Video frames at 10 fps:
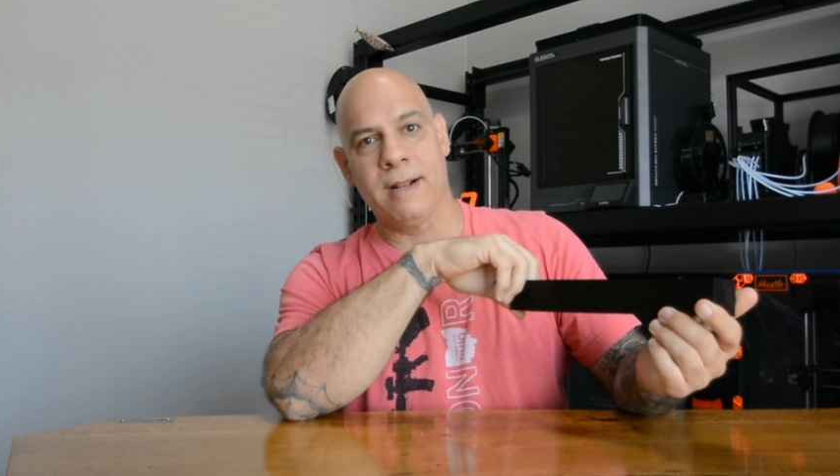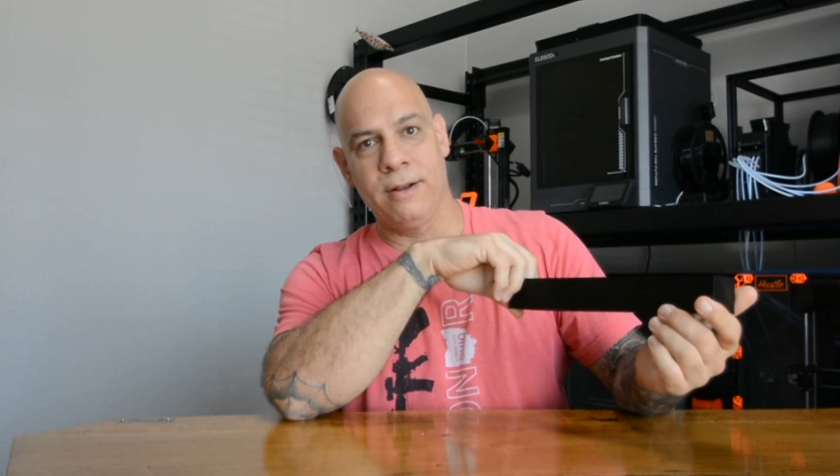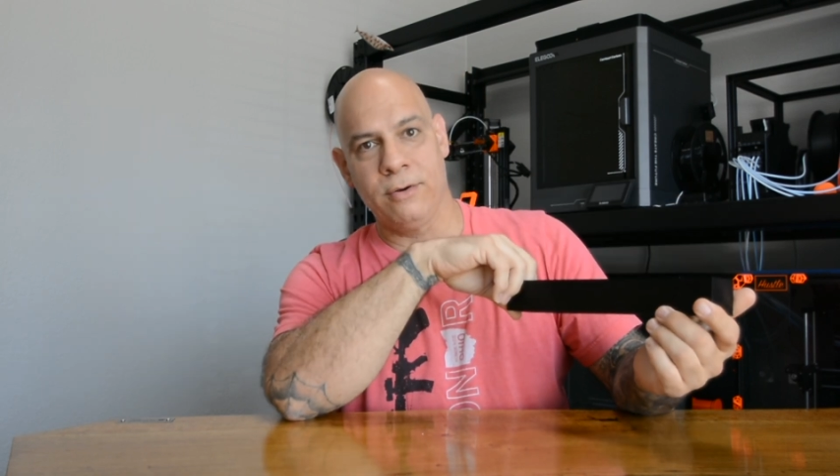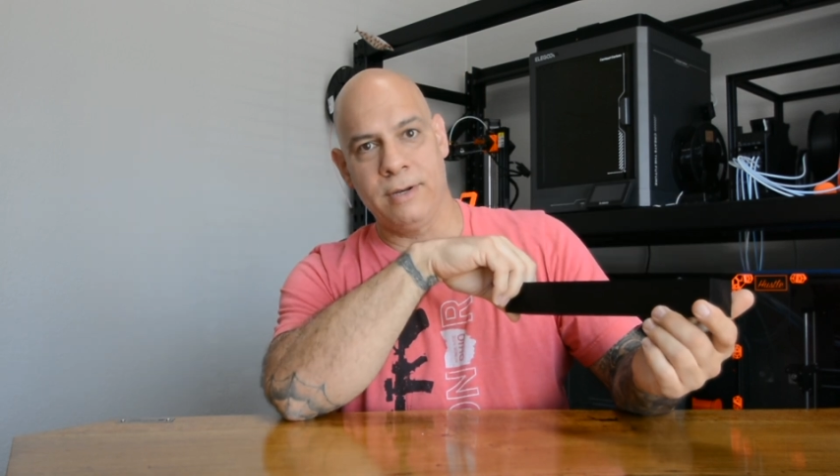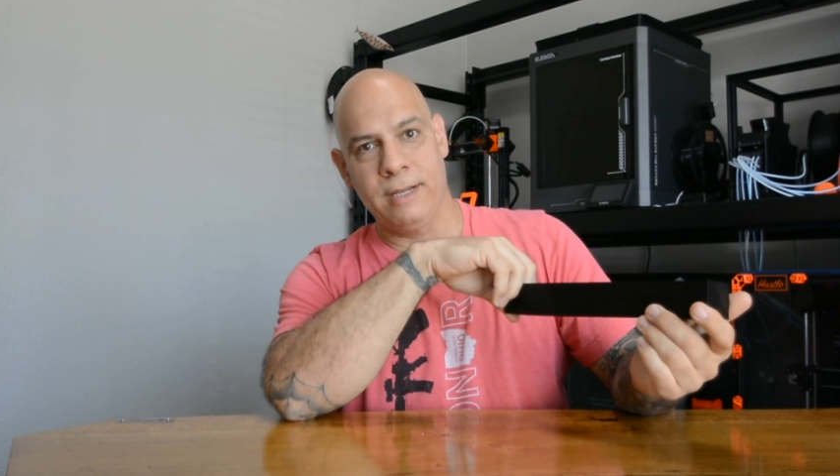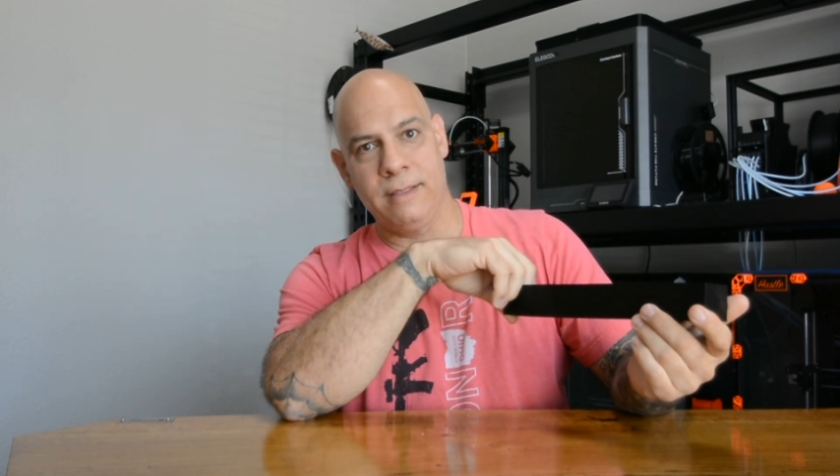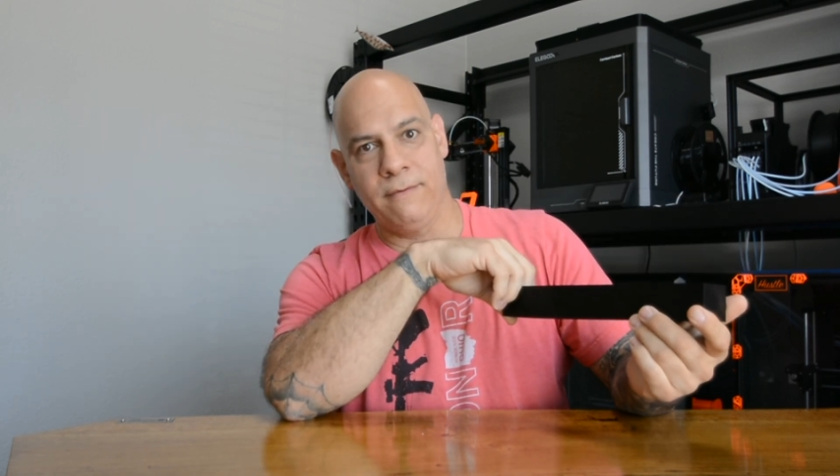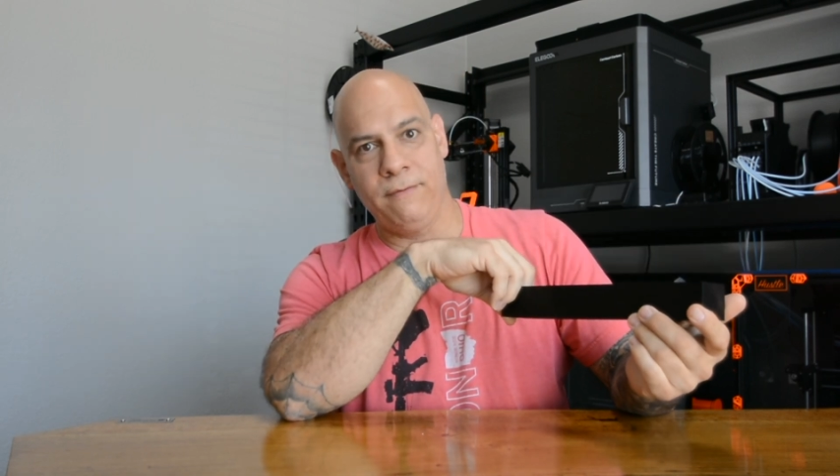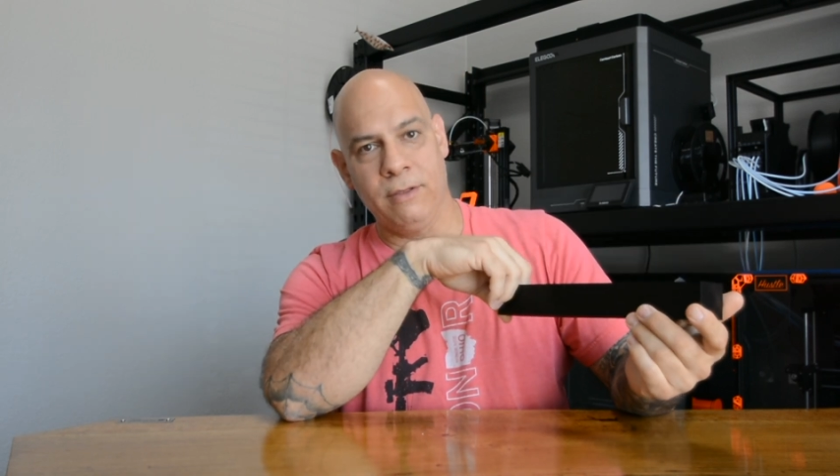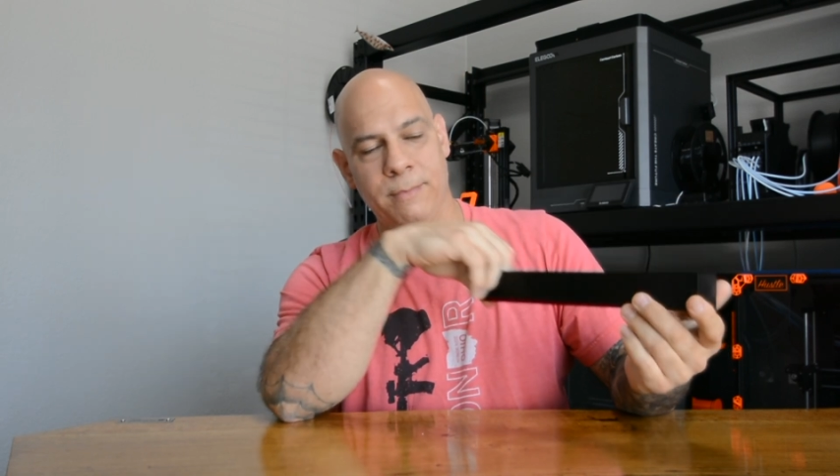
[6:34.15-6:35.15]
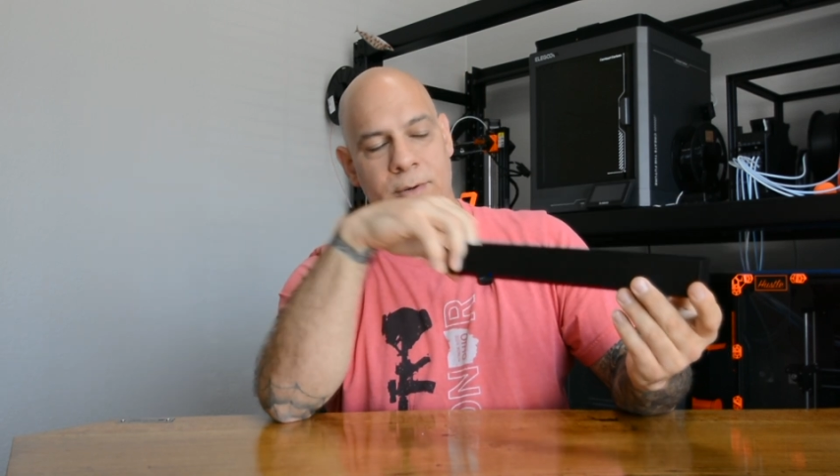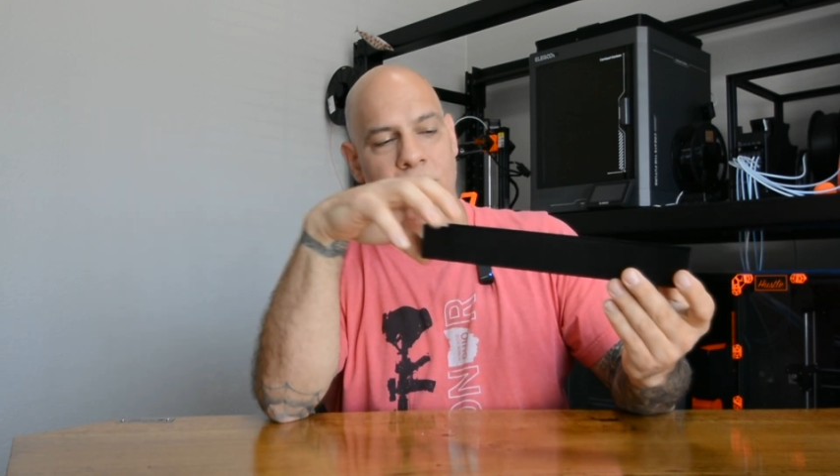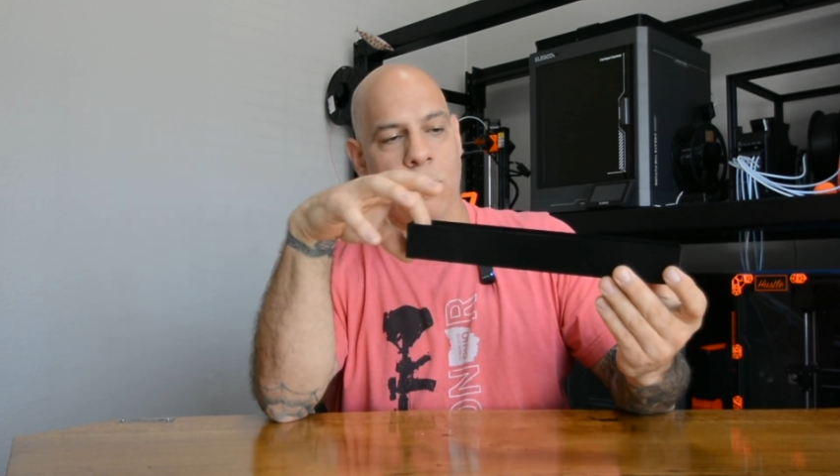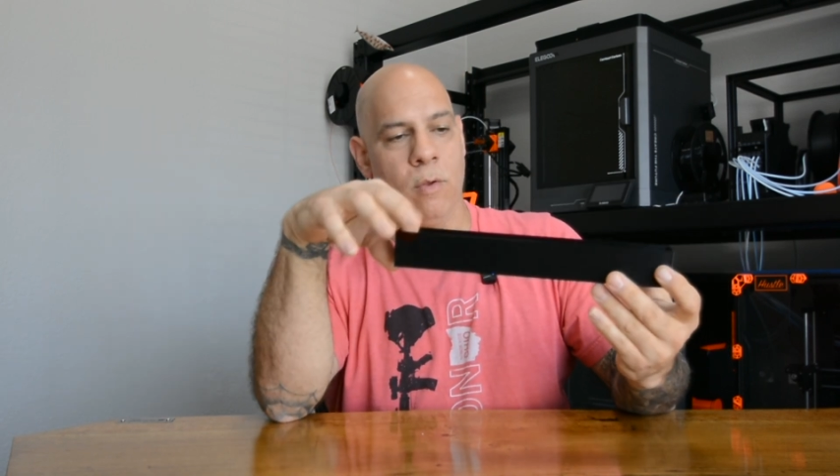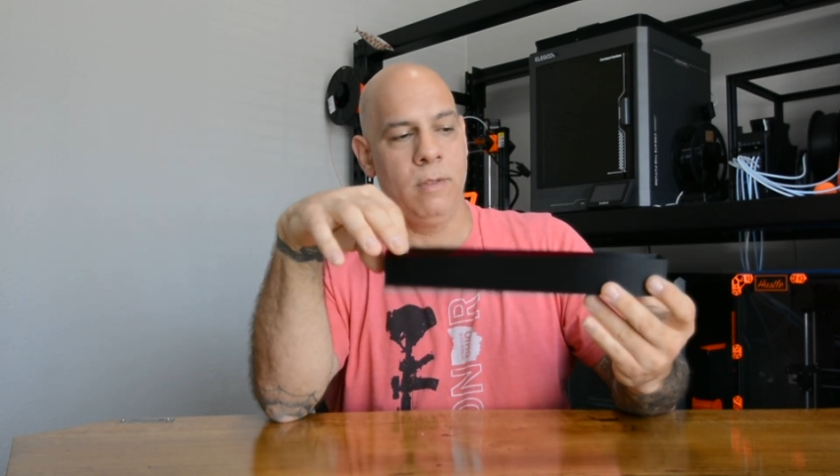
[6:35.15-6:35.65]
underneath the filament
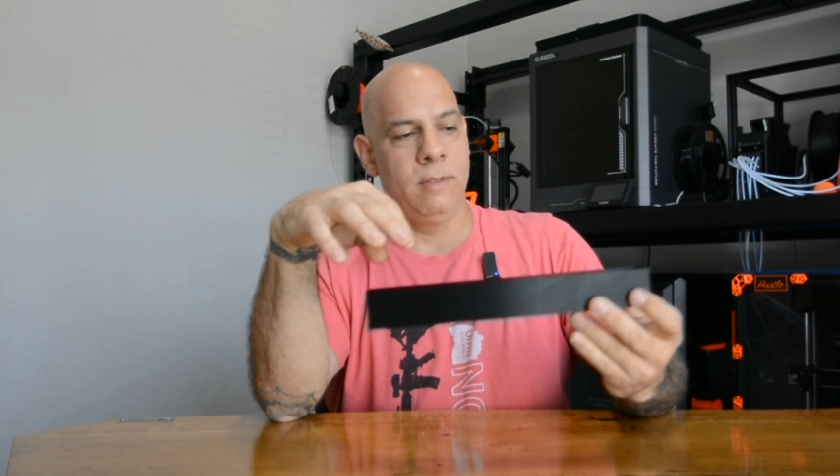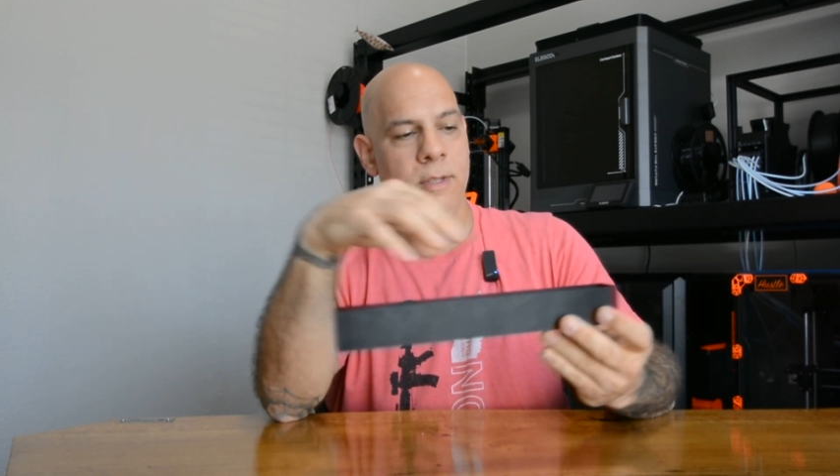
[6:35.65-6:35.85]
roll,